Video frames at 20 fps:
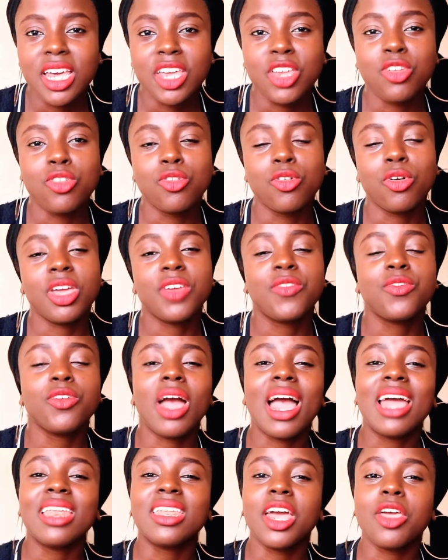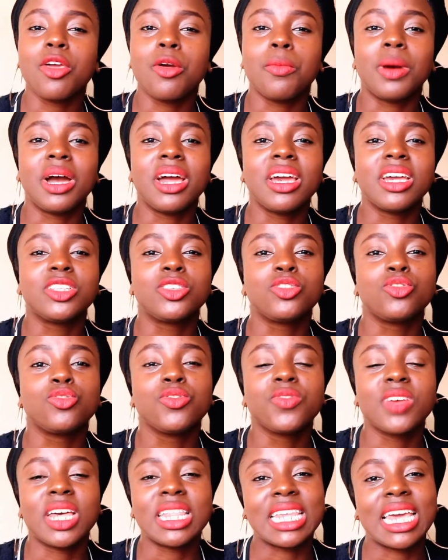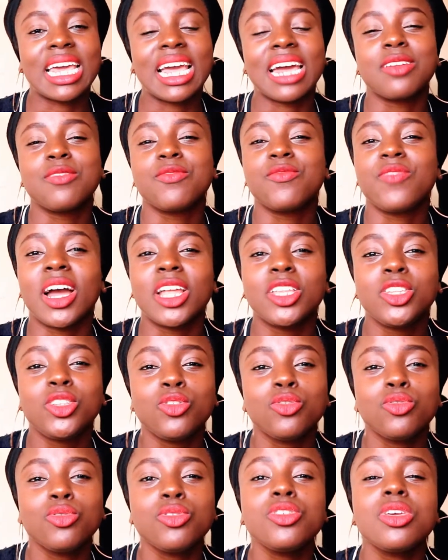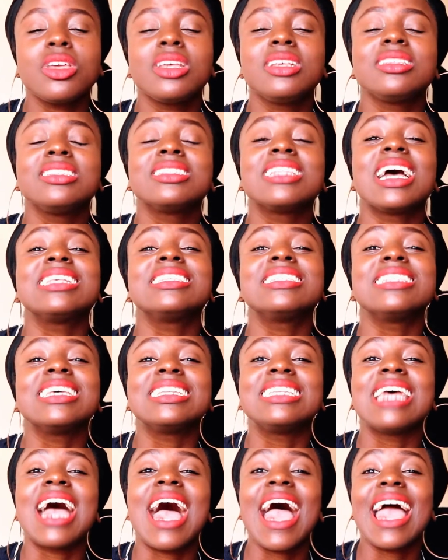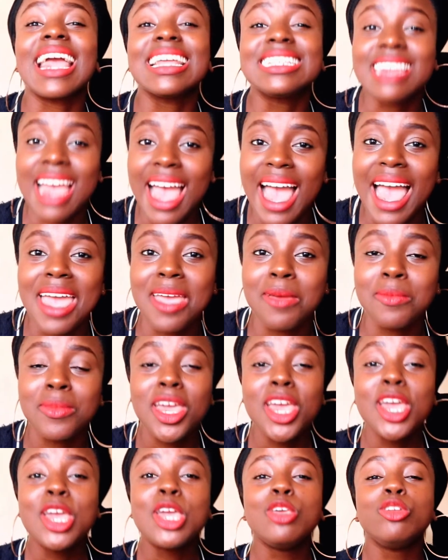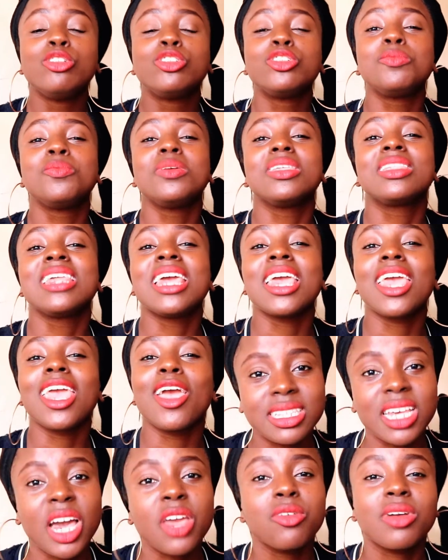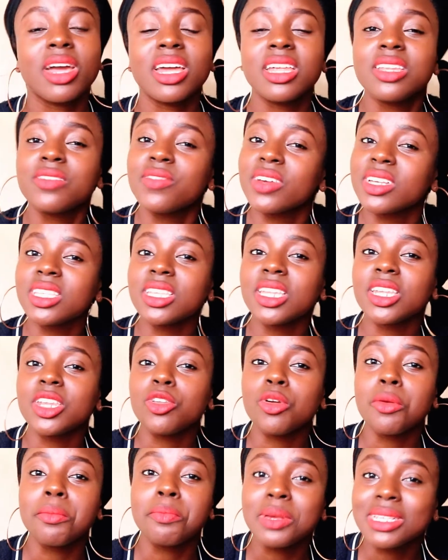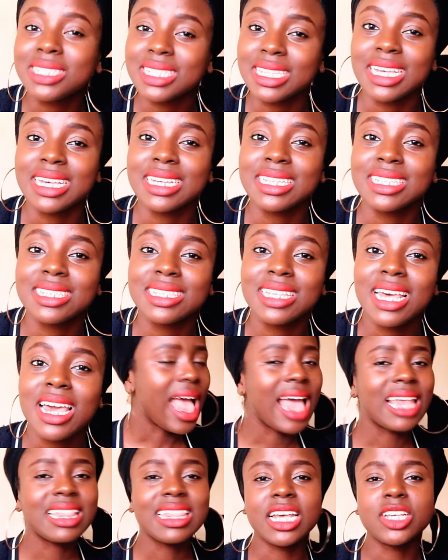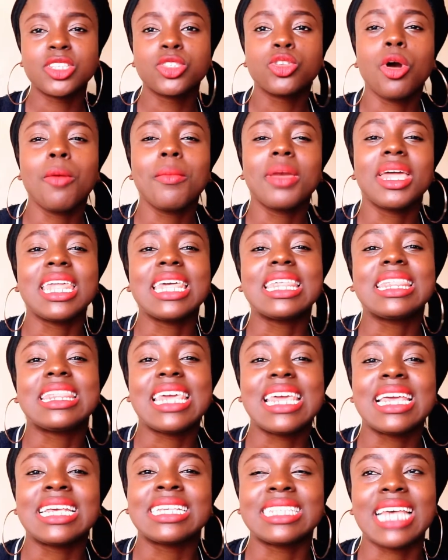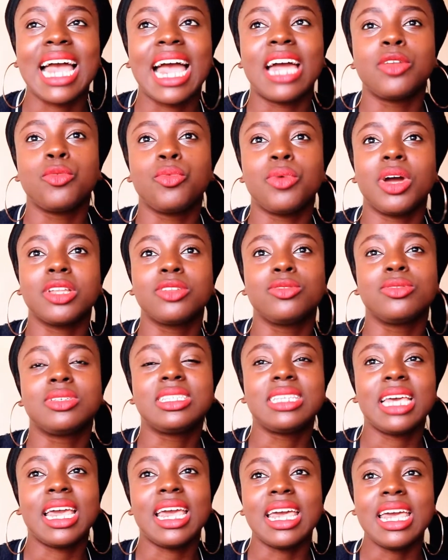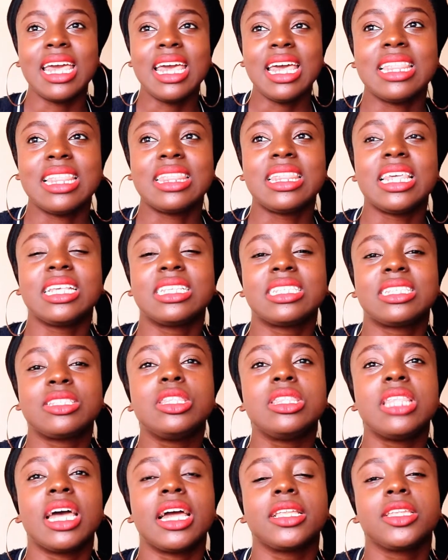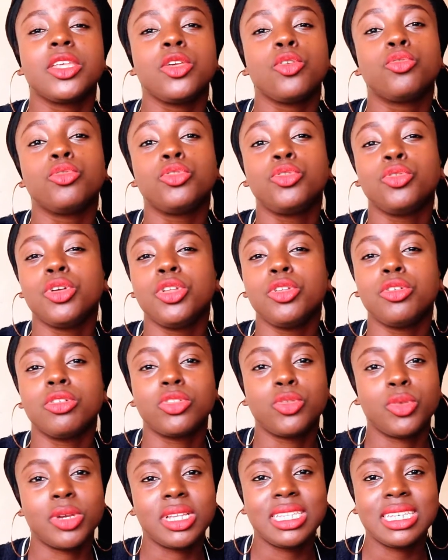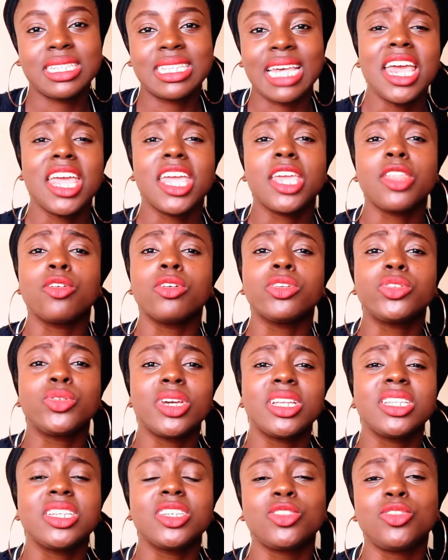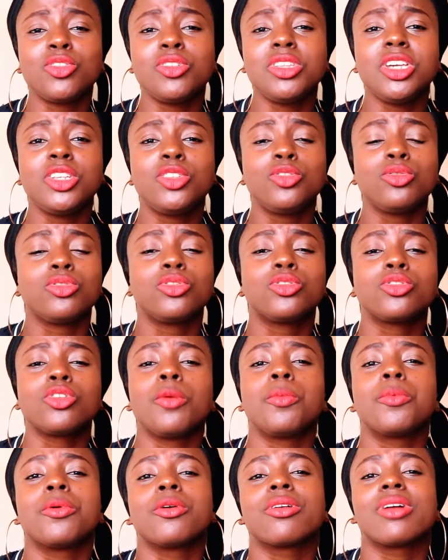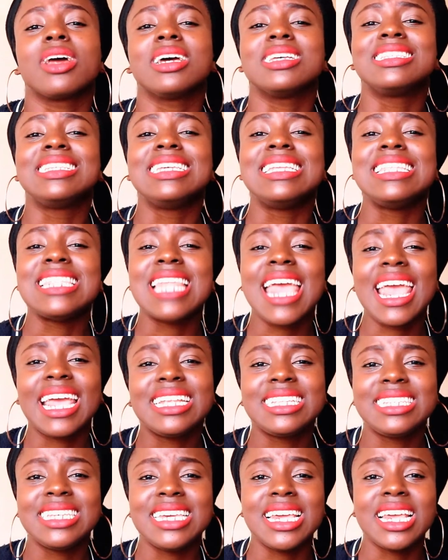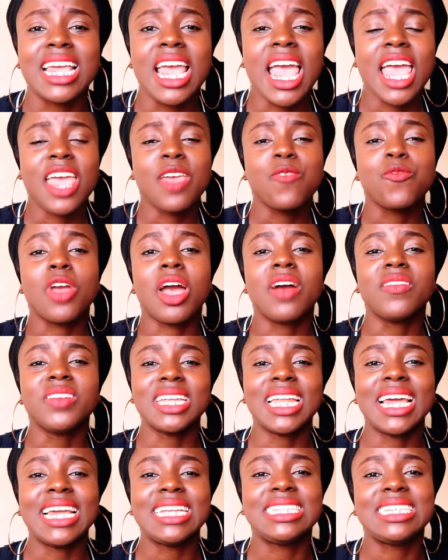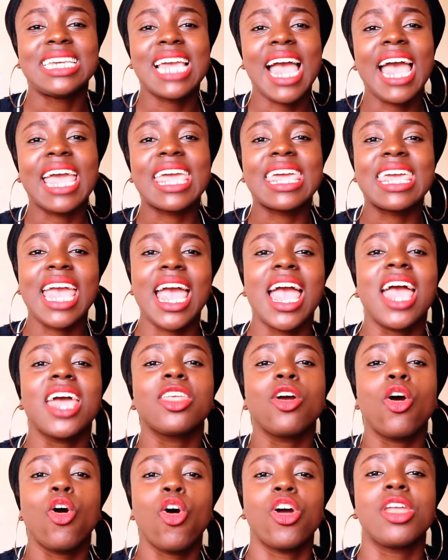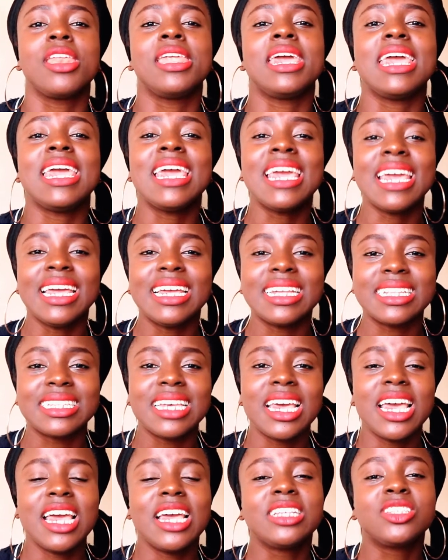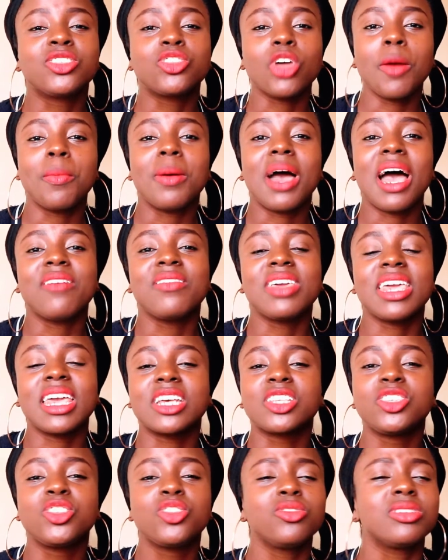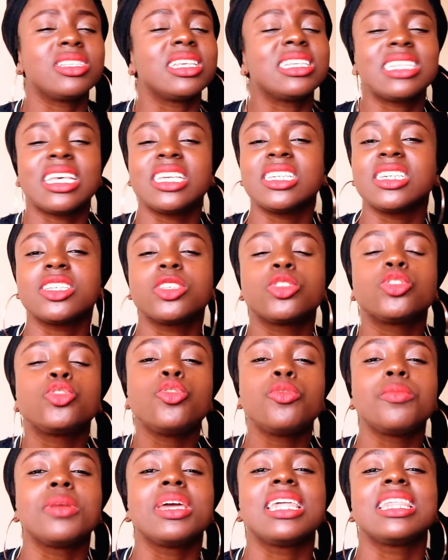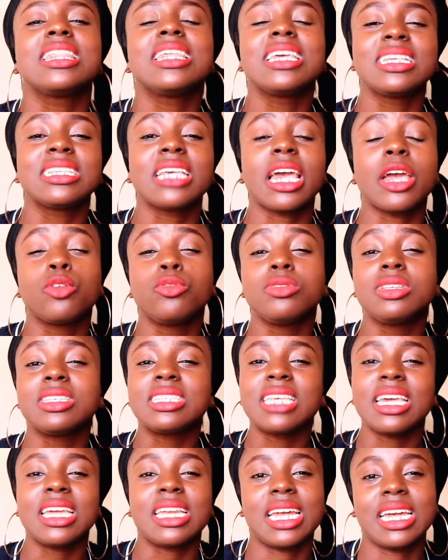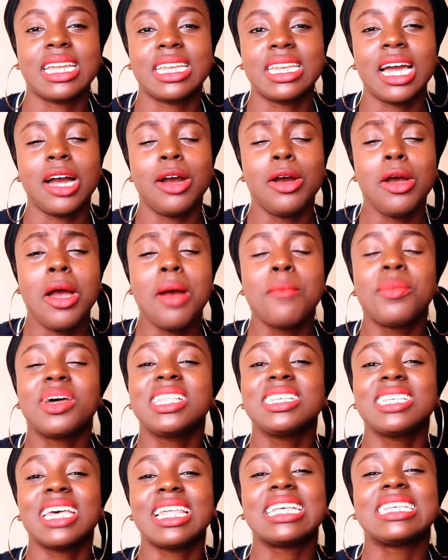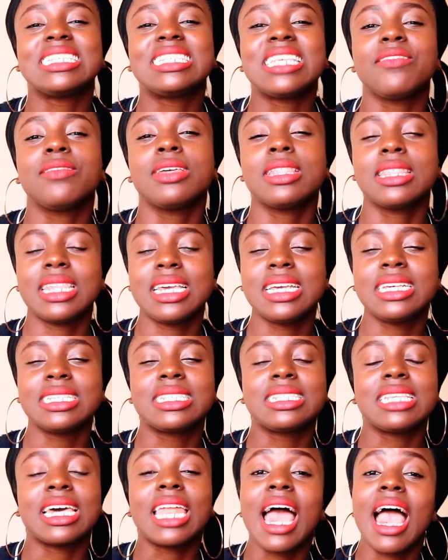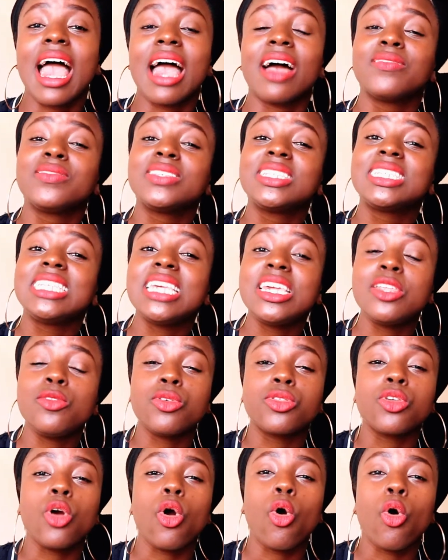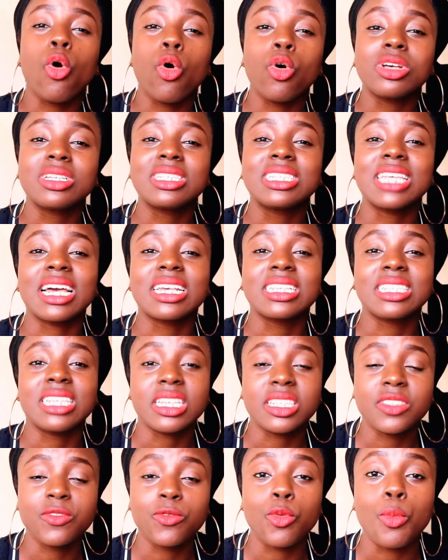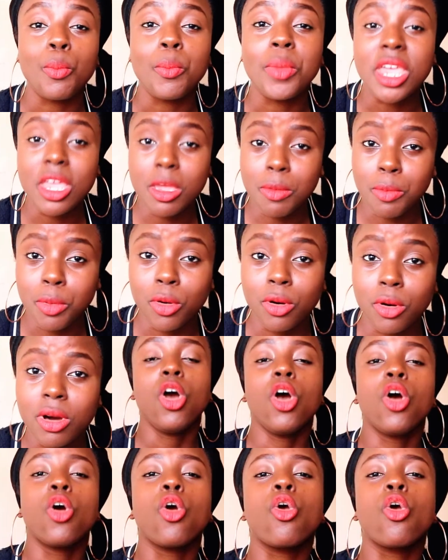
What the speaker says: You know, if you're under your parents' roof and they can fund you, that's the high time you should be thinking how you can invest it in your business. And there's so many things I'd want to say, things that you could do in your 20s. In your 20s, you need to stop procrastinating. If you have an idea, get on it. Stop having excuses. There's just too many things I could say right now, but these are the 7 things that I have seen with all successful people.